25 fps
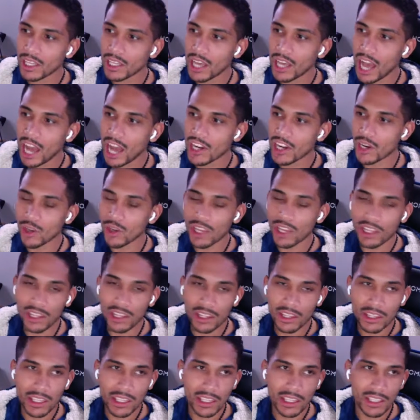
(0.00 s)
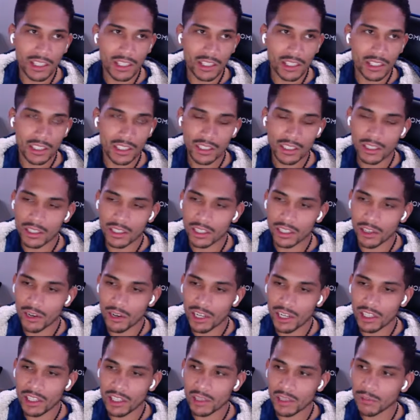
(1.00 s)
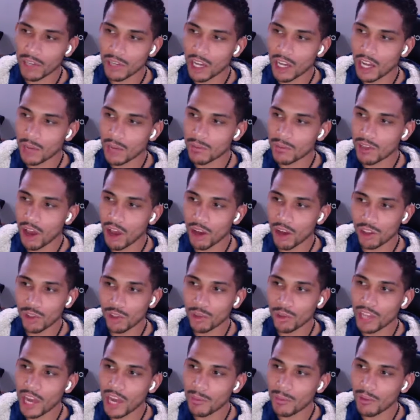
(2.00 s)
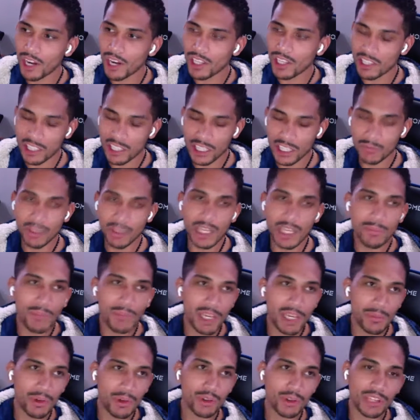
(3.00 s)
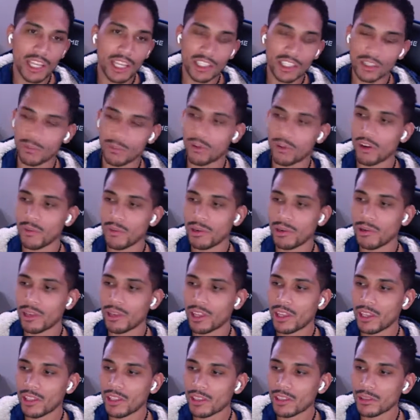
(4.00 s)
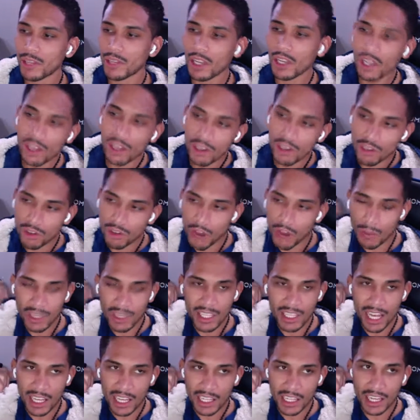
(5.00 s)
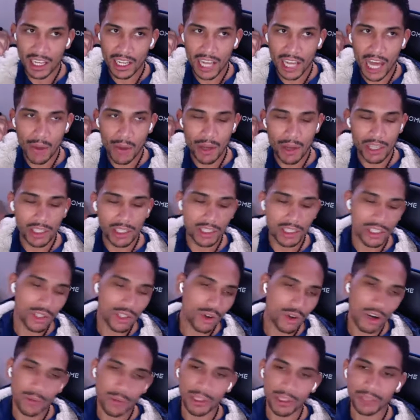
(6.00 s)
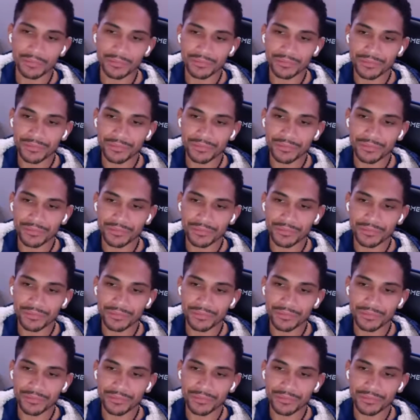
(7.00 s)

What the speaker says: I know that the criticism comes also with admiration. There's going to be people that support me with this. So I'm just not going to allow it to destroy me.